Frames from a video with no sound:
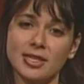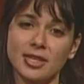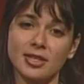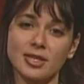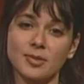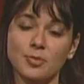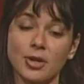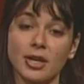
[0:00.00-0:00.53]
that
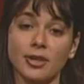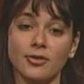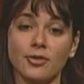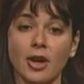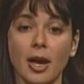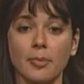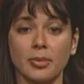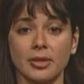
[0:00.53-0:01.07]
is spreading
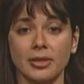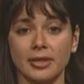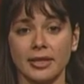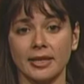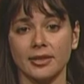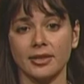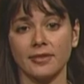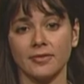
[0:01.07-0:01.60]

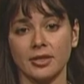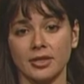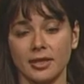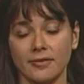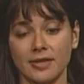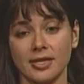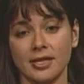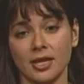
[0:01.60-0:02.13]
rapidly and leaving
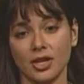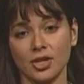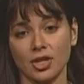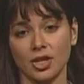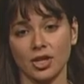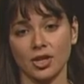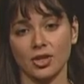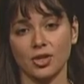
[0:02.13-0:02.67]

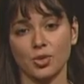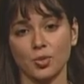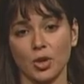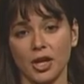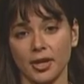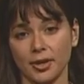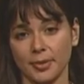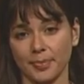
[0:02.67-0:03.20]
devastation in its
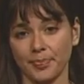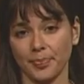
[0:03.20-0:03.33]
wake.